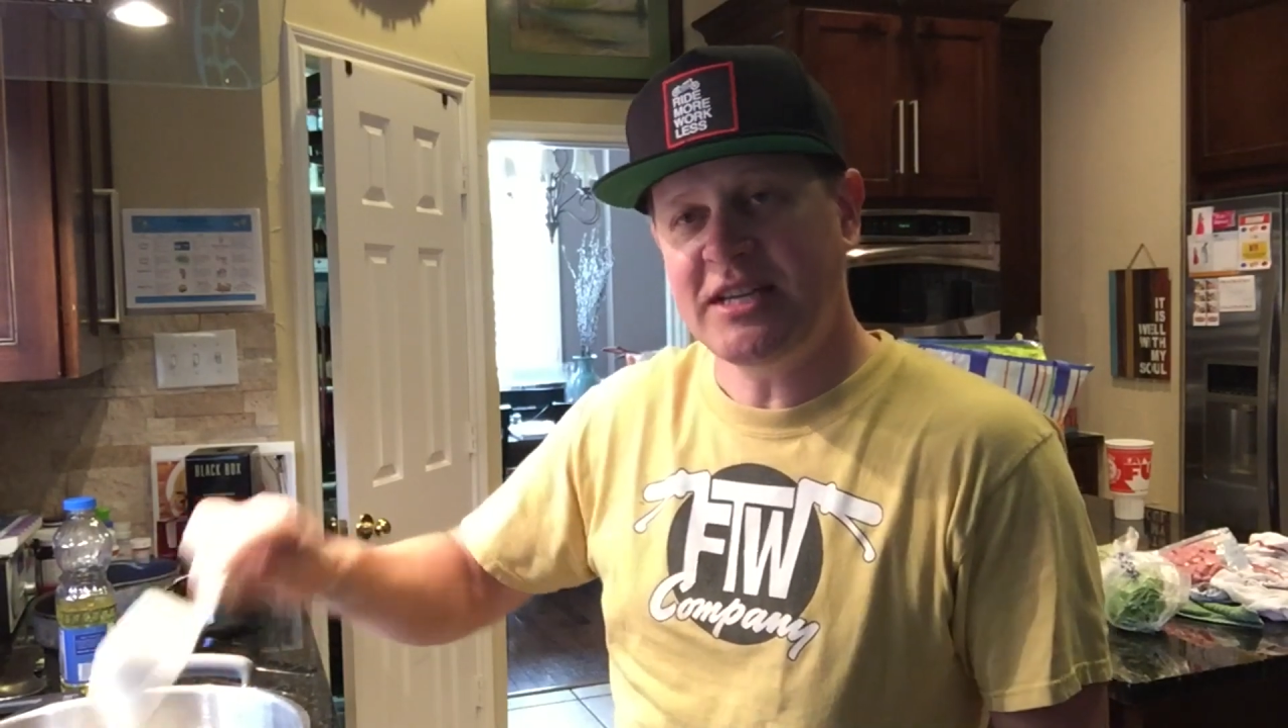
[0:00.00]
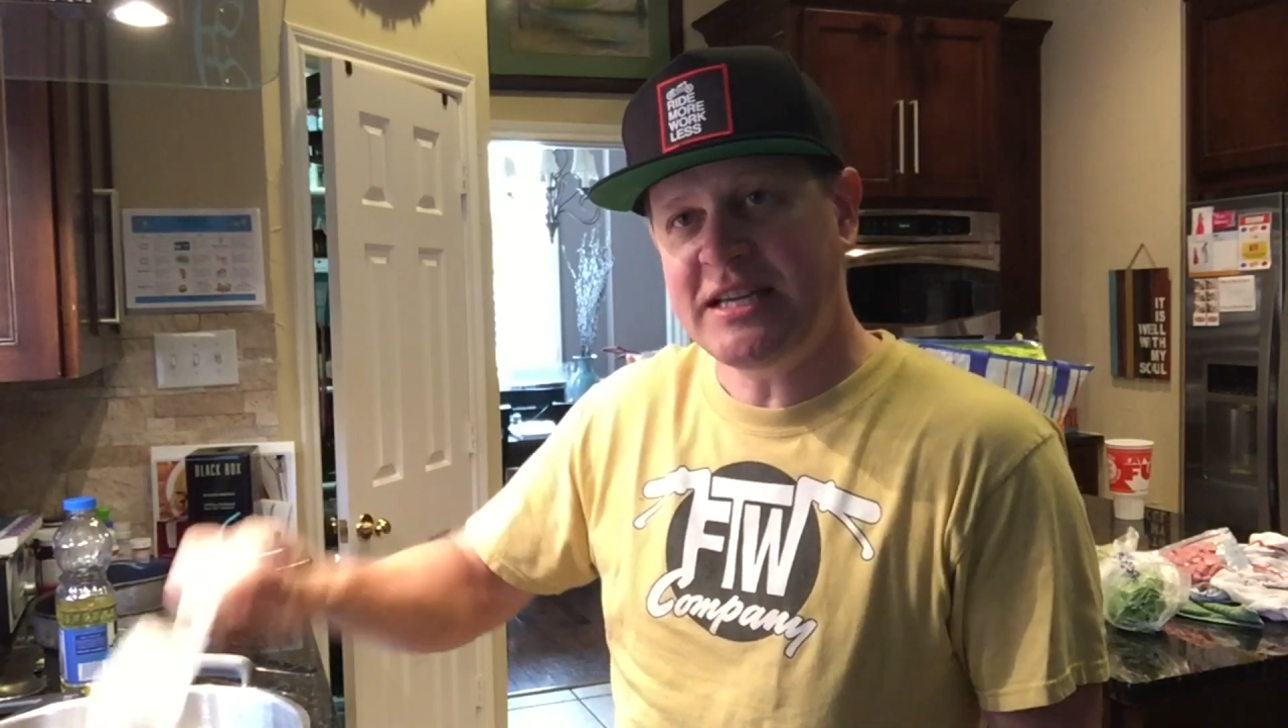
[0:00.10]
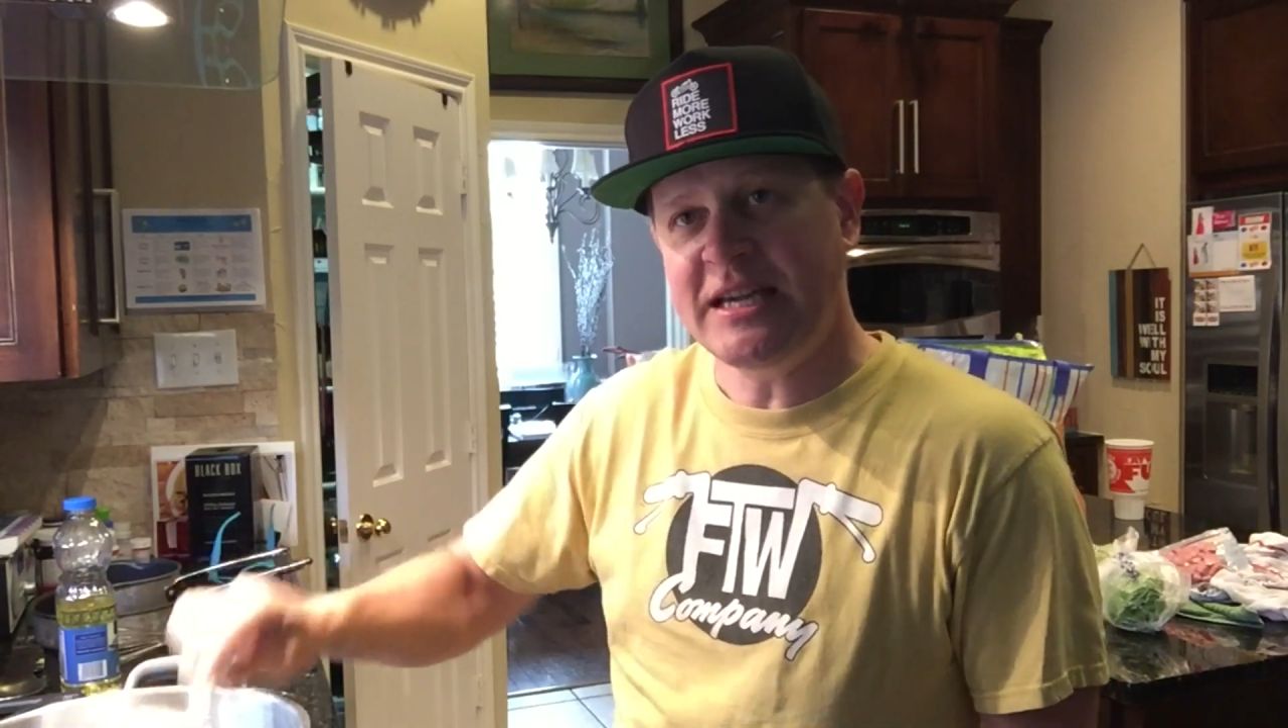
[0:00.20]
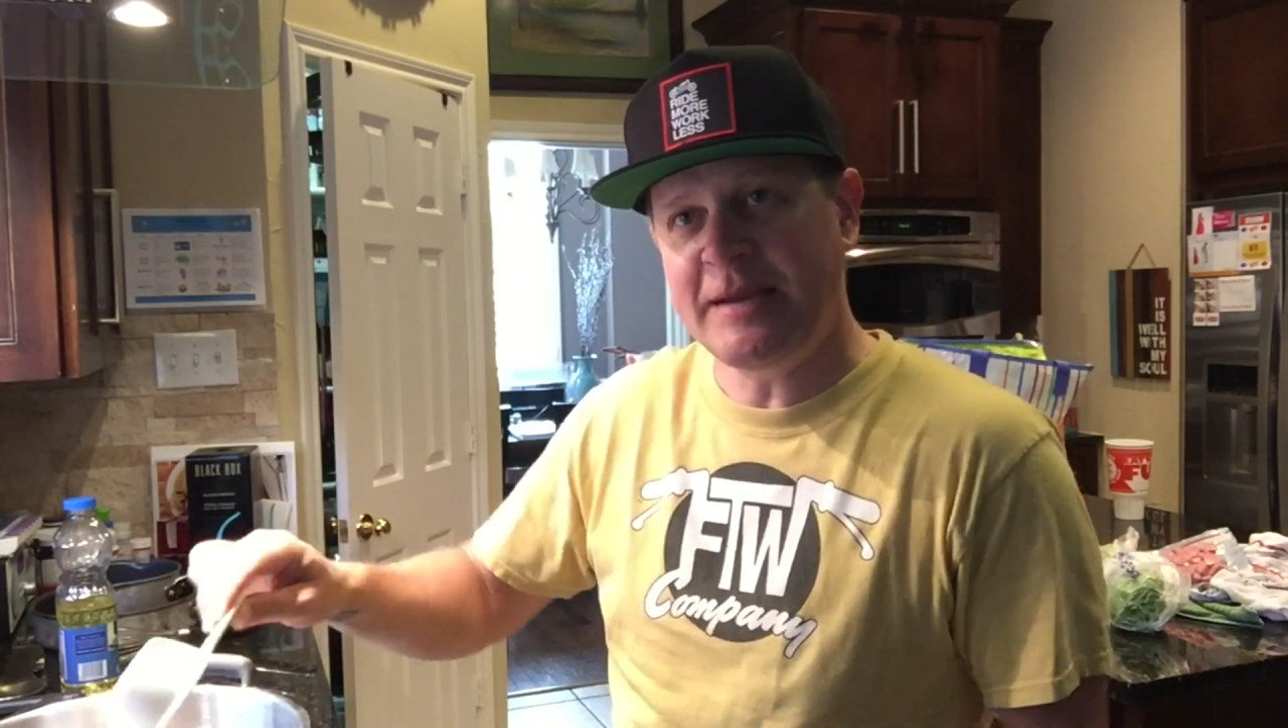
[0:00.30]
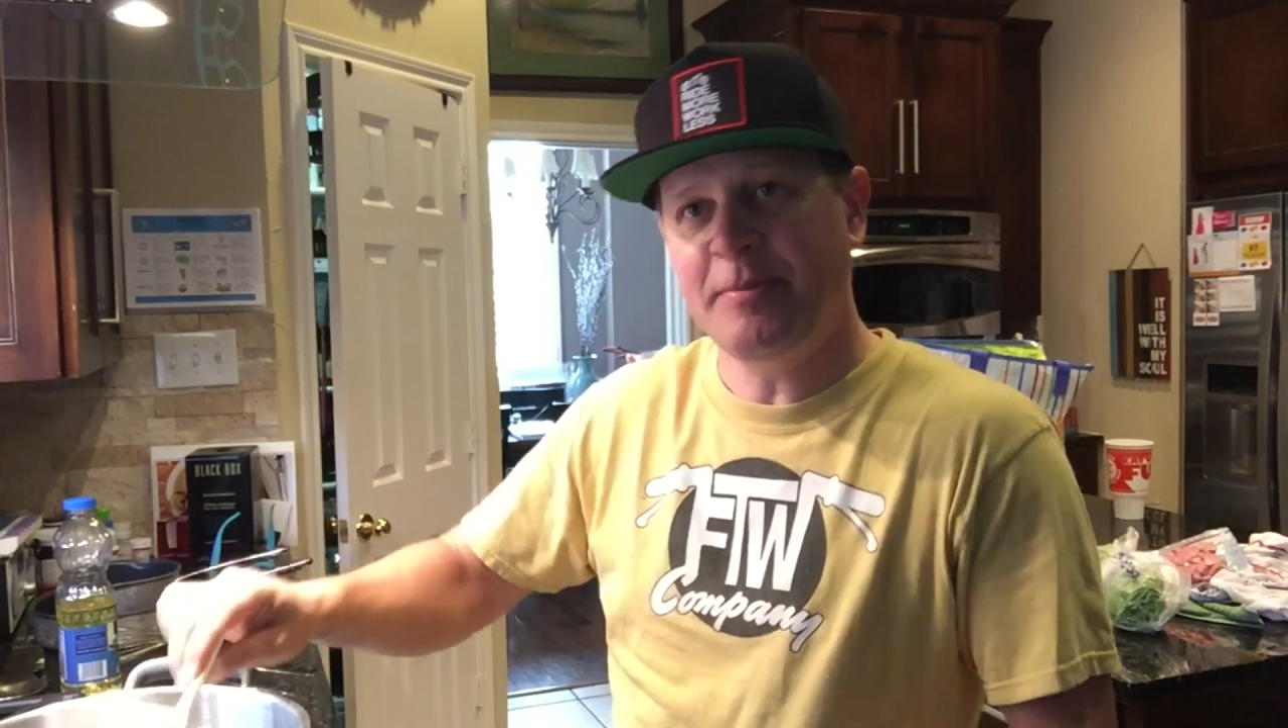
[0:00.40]

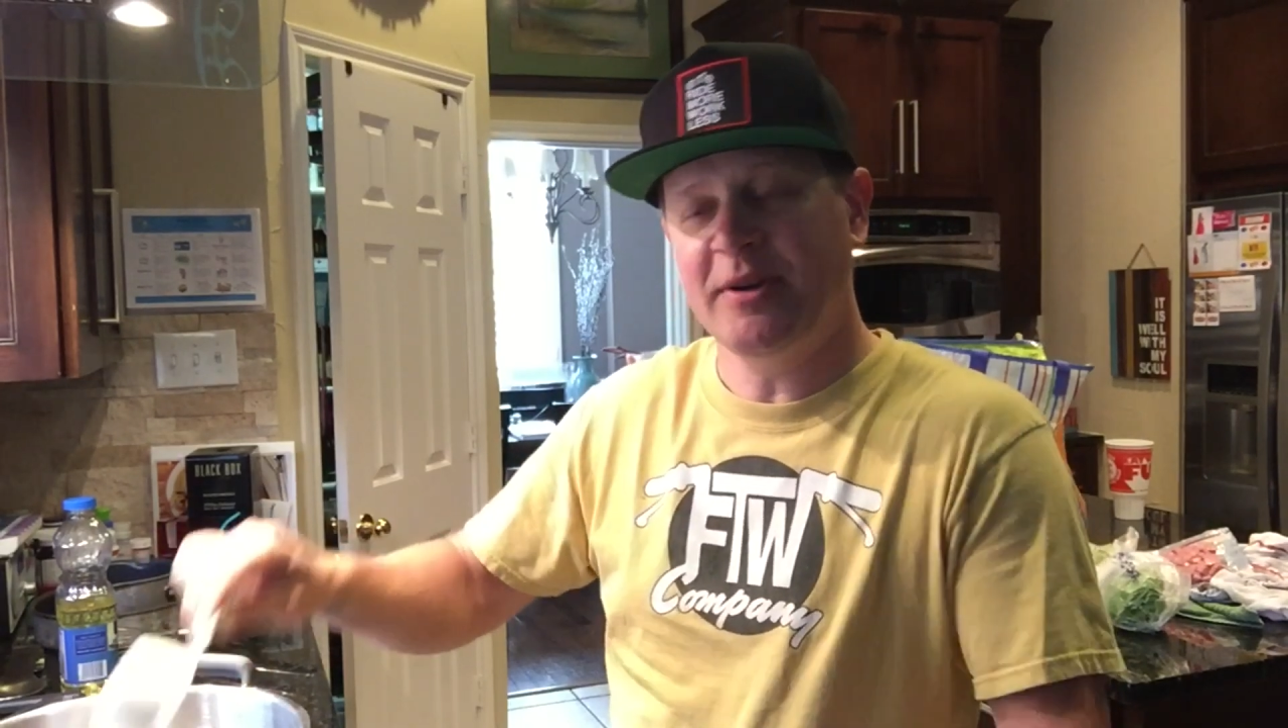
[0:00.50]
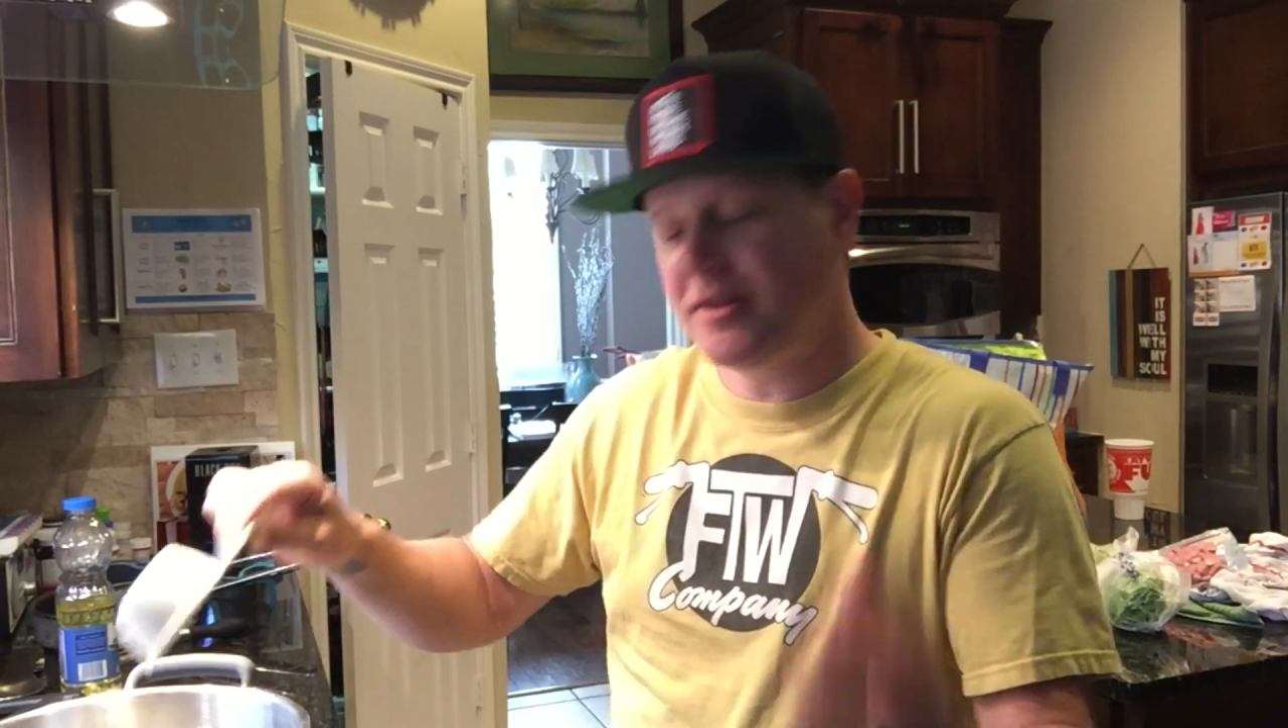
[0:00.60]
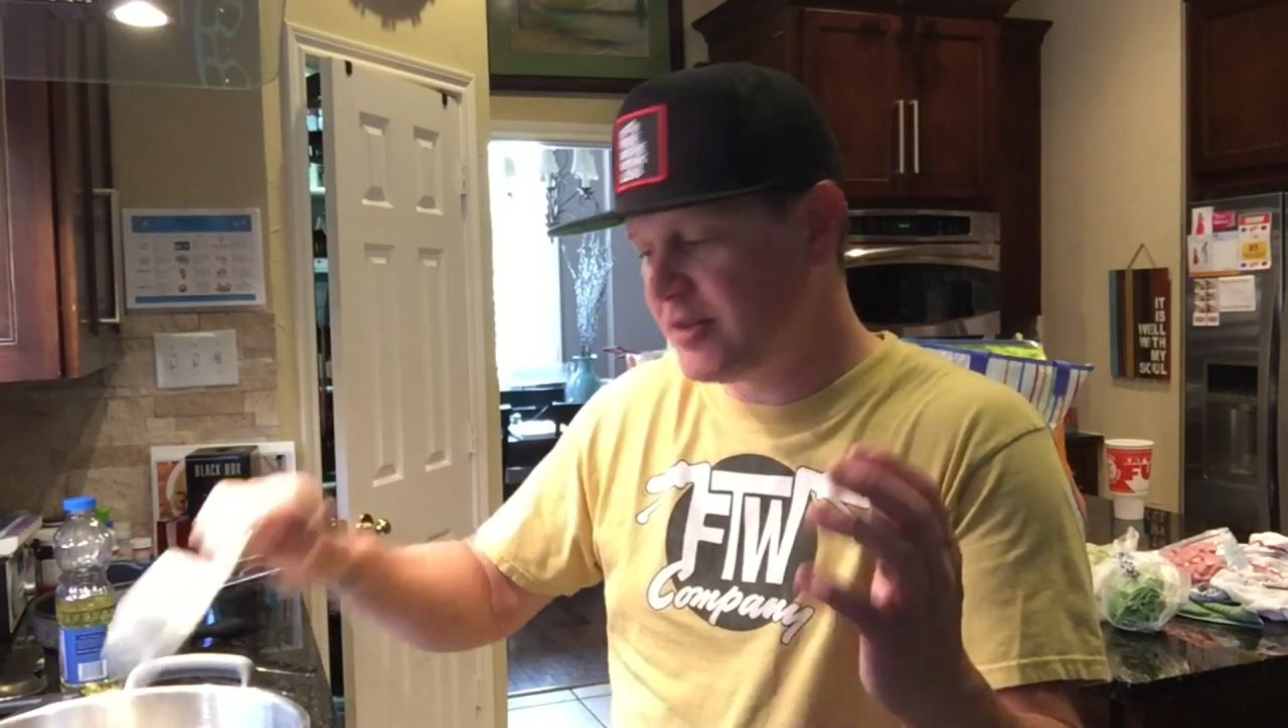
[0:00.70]
keep